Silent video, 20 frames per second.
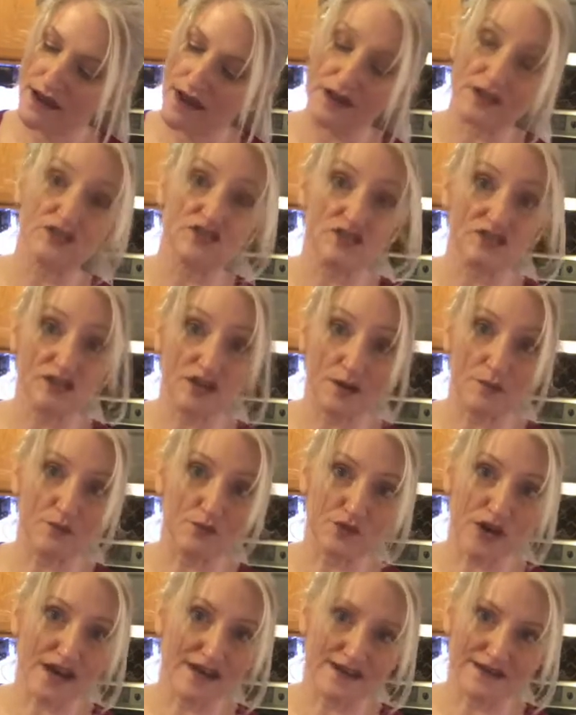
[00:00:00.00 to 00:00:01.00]
And it's just going to
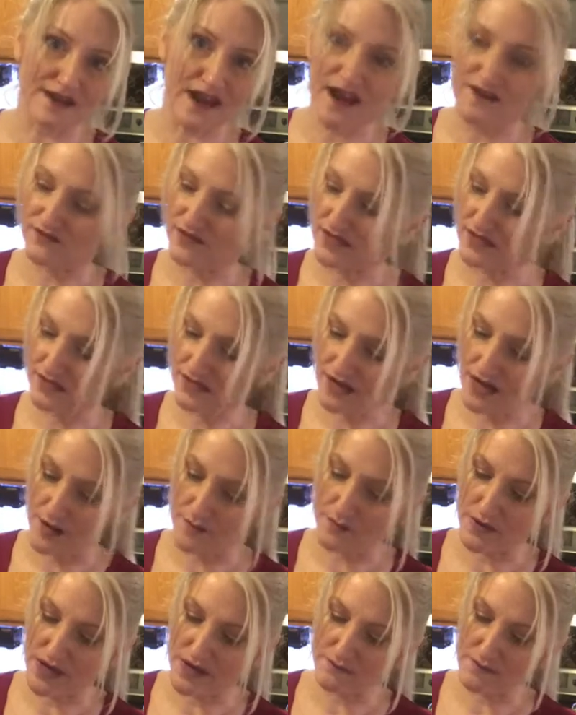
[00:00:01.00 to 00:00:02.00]
brighten everything
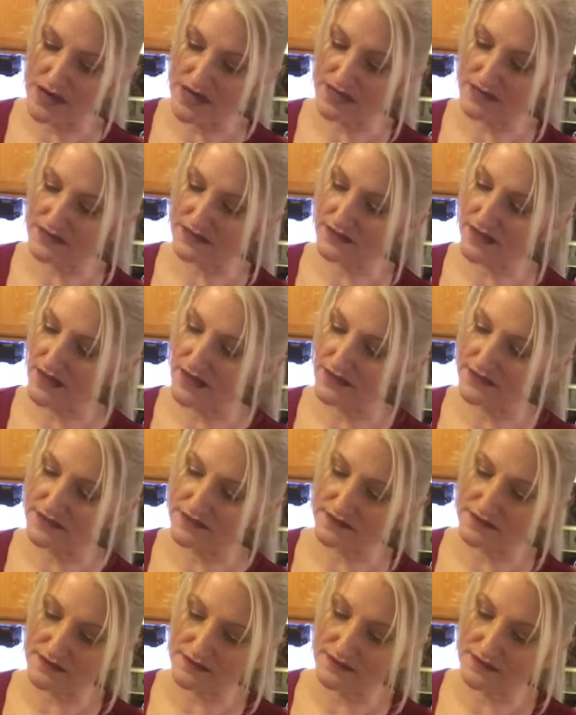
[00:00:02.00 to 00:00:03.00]
up and make it
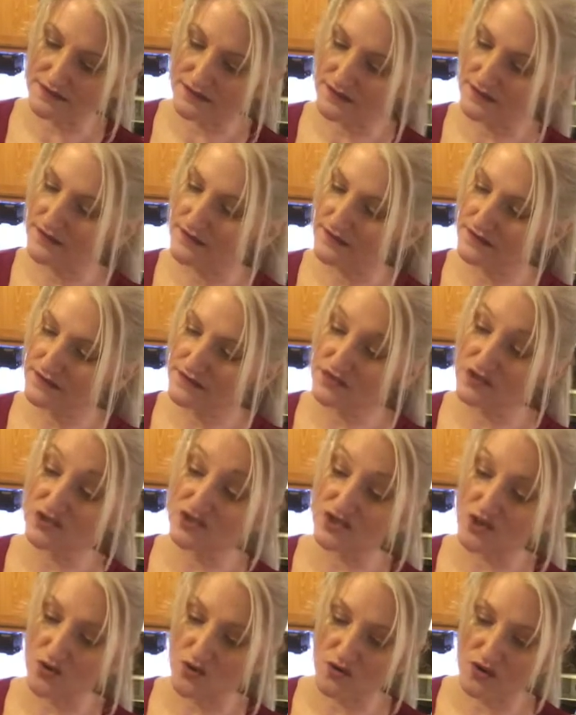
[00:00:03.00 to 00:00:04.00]
taste
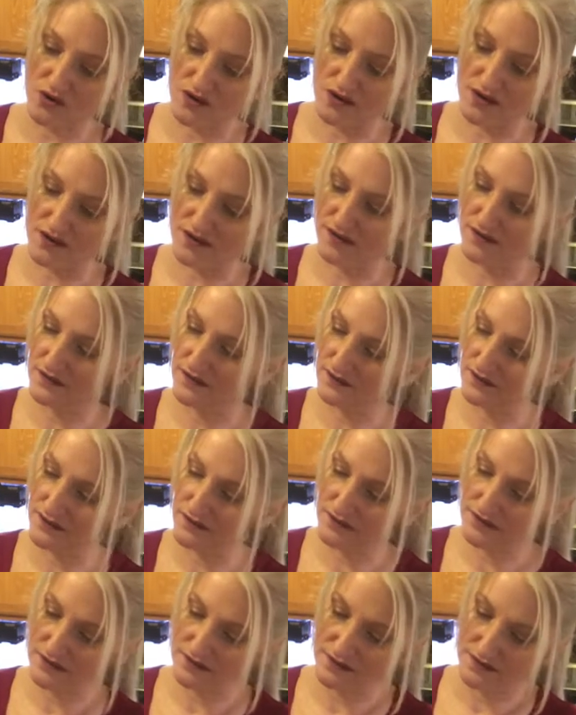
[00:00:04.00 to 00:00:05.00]
so good.
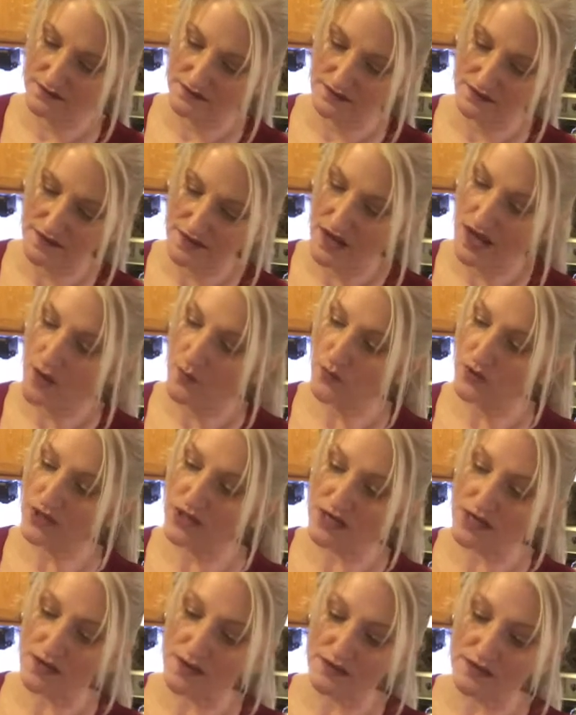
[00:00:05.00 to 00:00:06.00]
We're going
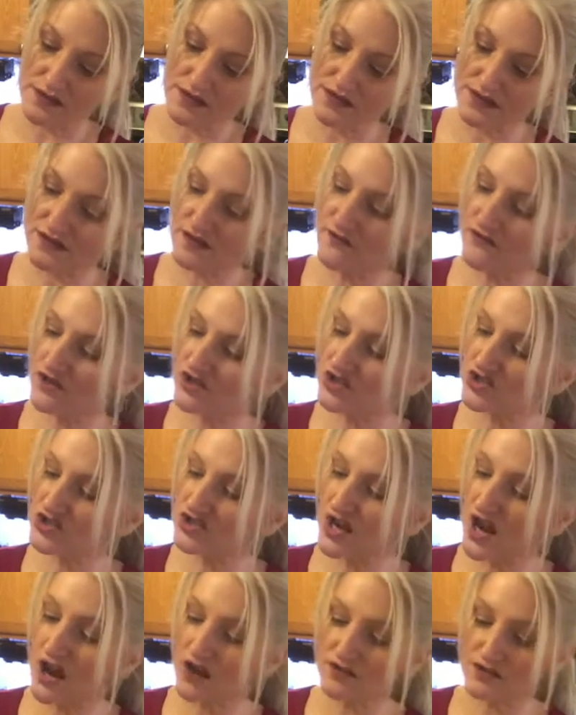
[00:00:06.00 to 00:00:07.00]
to stuff our
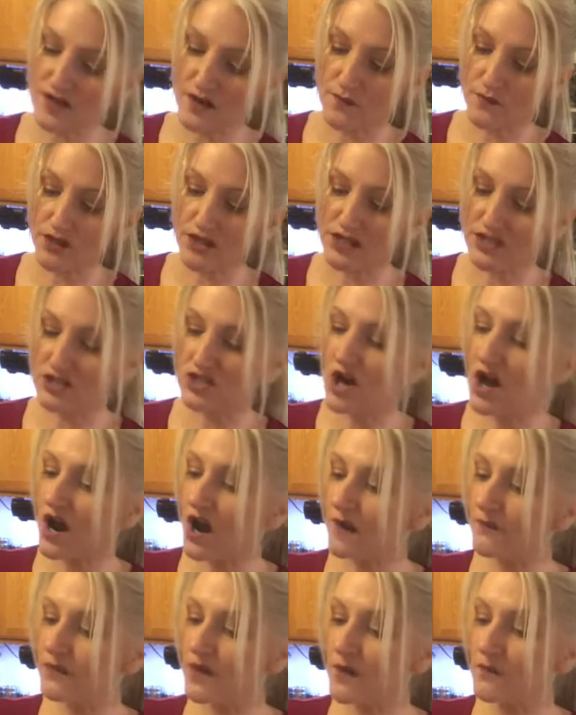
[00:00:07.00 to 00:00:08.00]
shells, and we're going to
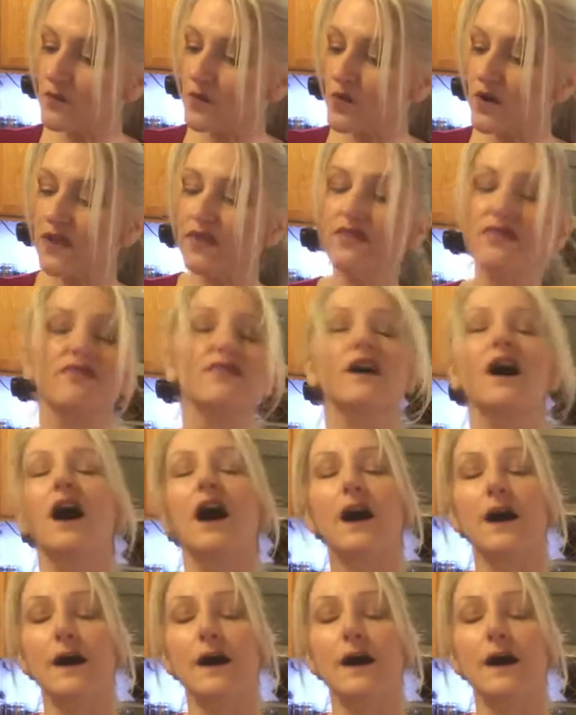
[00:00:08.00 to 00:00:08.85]
top them with